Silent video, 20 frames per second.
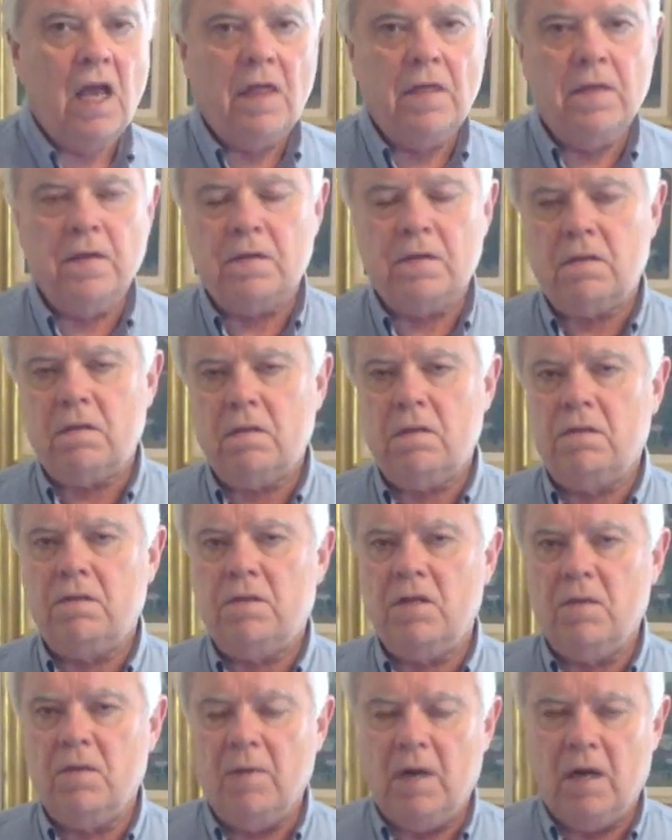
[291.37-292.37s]
This is
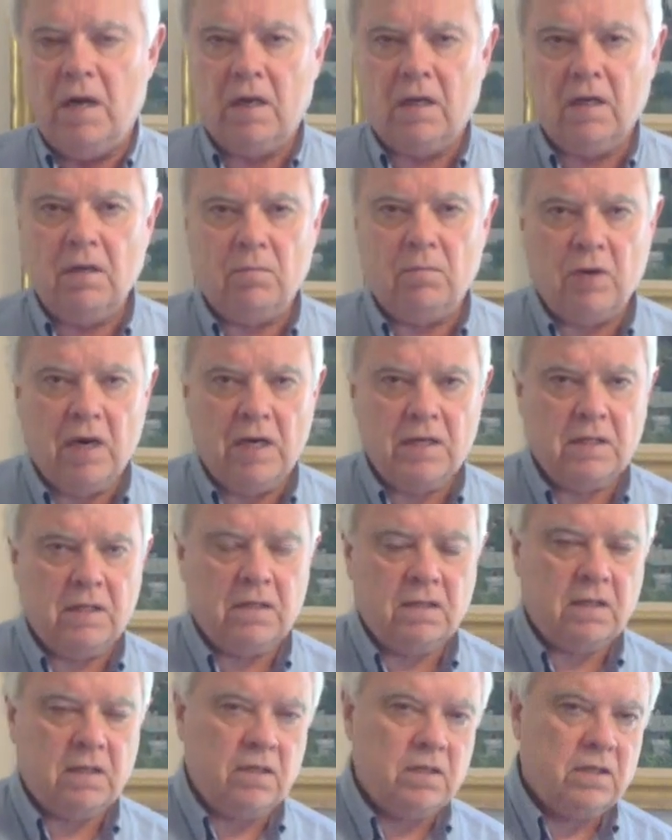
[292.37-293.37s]
the American
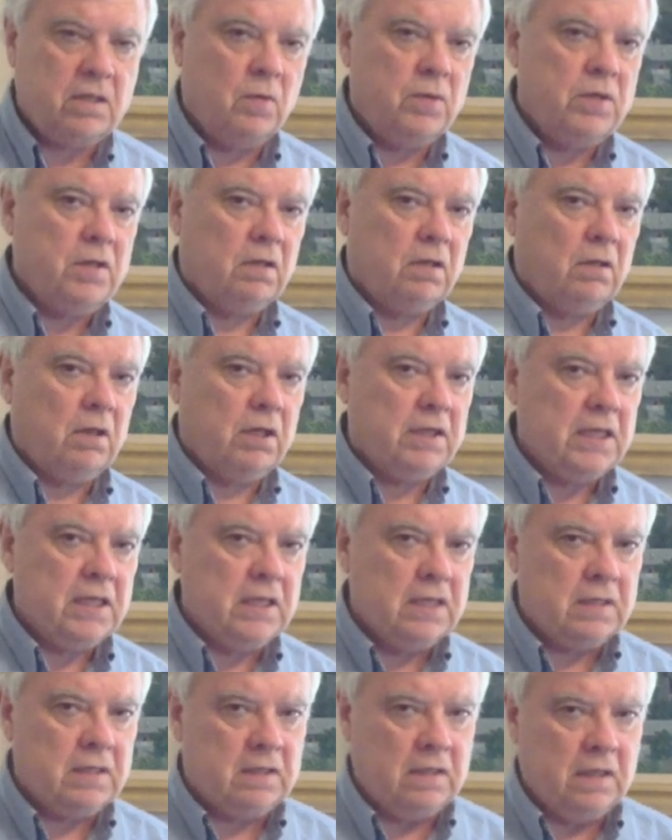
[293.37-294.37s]
presidency. So when you're
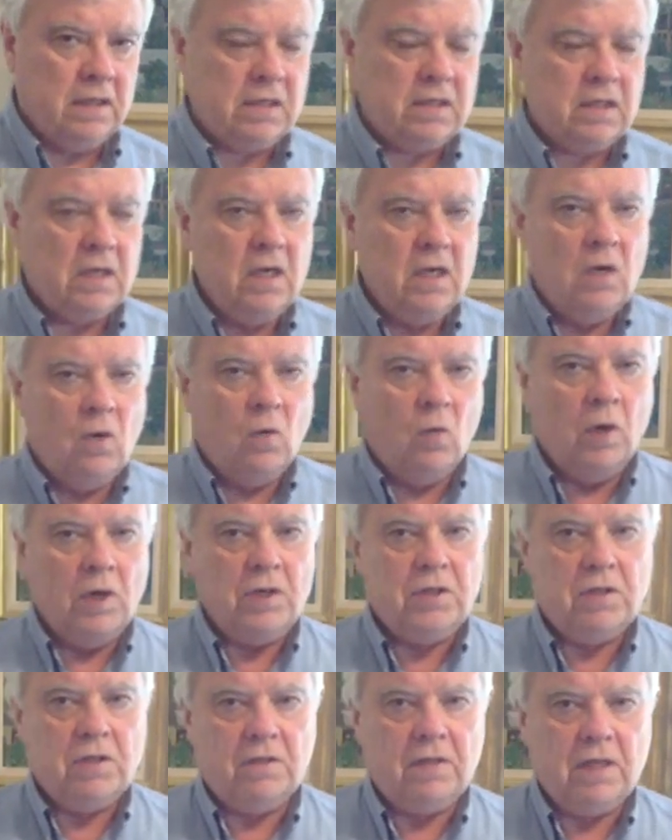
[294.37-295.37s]
looking at this,
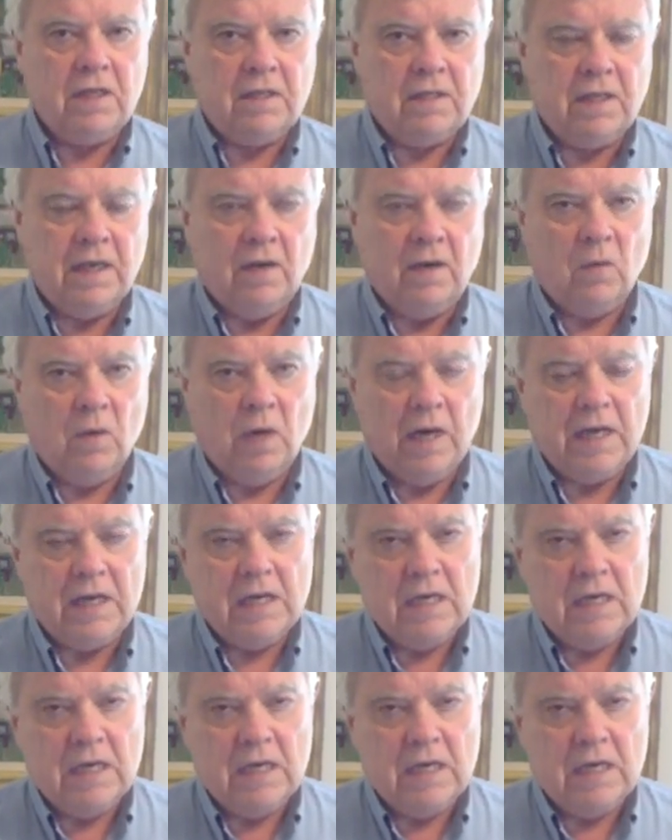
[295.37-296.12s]
one should think that way.